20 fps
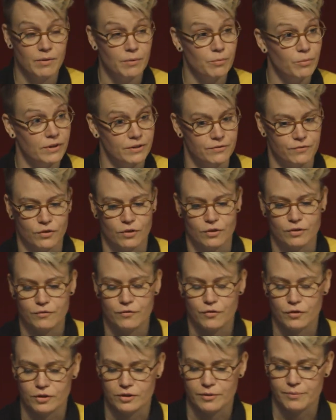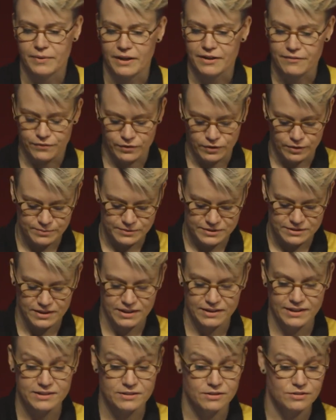with for the platforms,
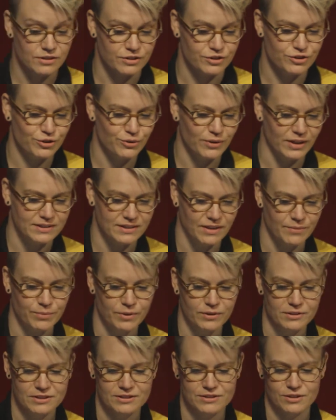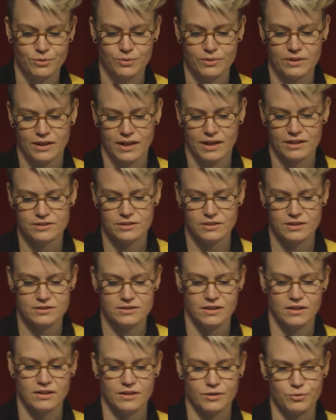and these are just two examples. So we actually
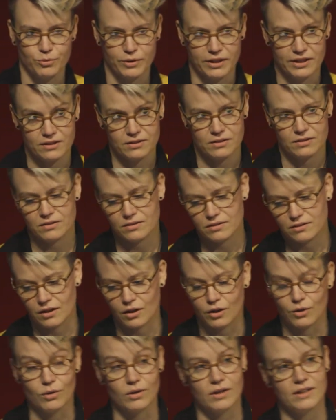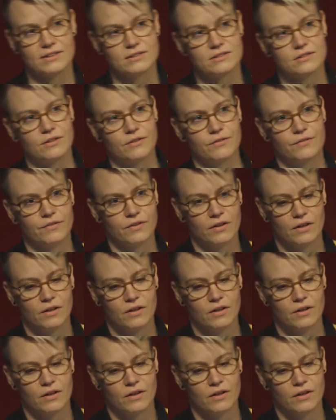started with the whole list of